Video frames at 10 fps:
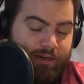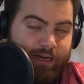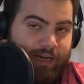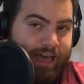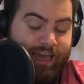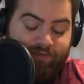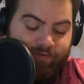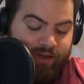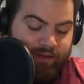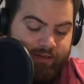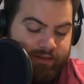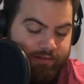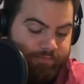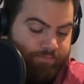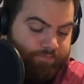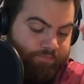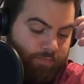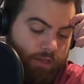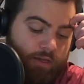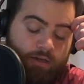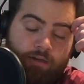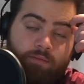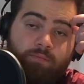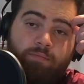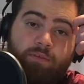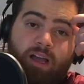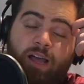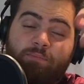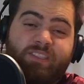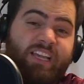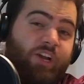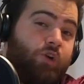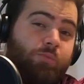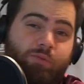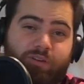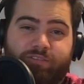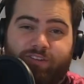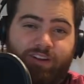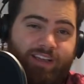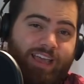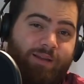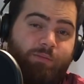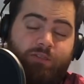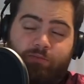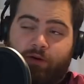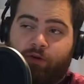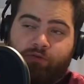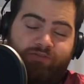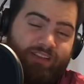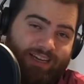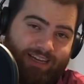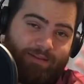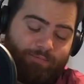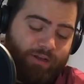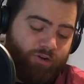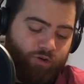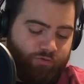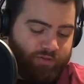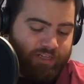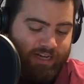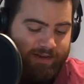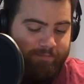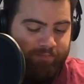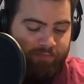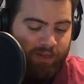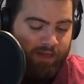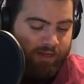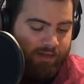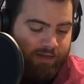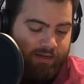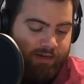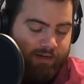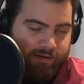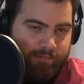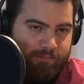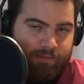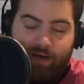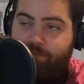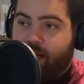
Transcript: I hate failing. I'm terrible in front of cameras, but hopefully I'll get better over time. I'm